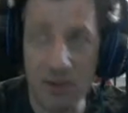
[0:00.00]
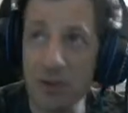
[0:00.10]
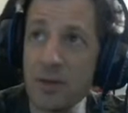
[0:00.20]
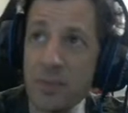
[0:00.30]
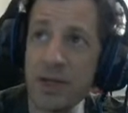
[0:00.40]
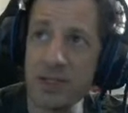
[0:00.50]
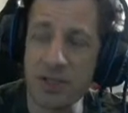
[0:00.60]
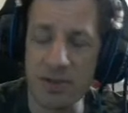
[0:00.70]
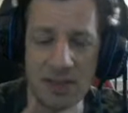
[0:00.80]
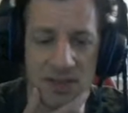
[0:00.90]
Hope you guys are
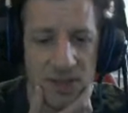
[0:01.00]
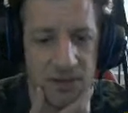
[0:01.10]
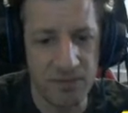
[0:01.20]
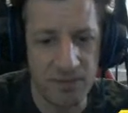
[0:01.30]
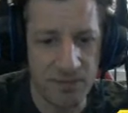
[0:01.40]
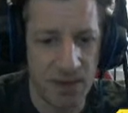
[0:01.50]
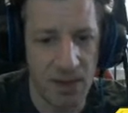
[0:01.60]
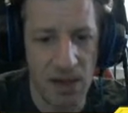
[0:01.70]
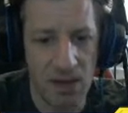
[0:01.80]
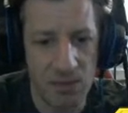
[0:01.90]
collecting stuff,
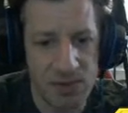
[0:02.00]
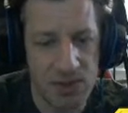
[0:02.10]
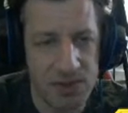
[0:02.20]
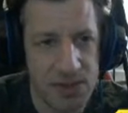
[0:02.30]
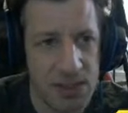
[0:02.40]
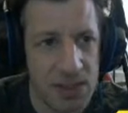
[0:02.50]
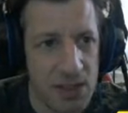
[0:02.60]
and we shall see.